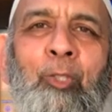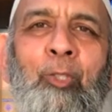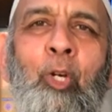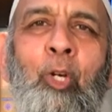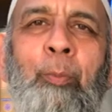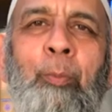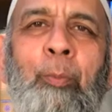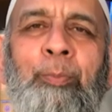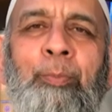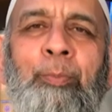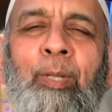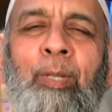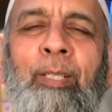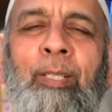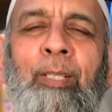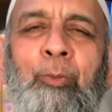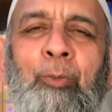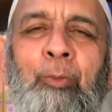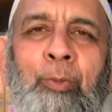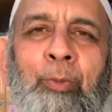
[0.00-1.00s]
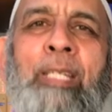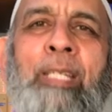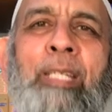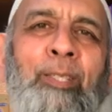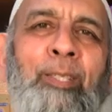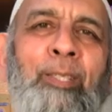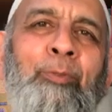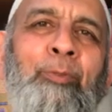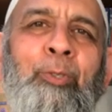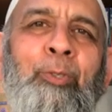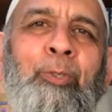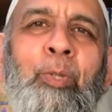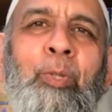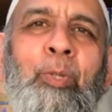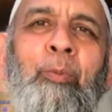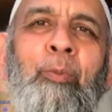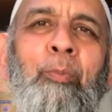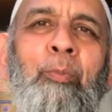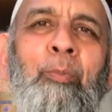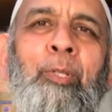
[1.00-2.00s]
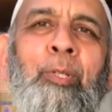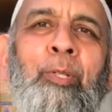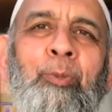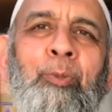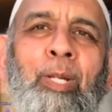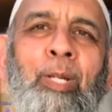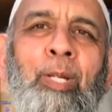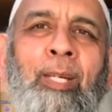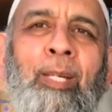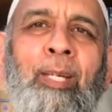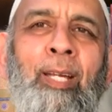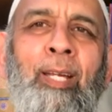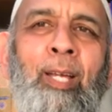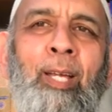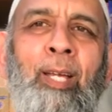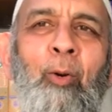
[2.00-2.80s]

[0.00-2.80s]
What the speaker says: top reason for doing what we're doing,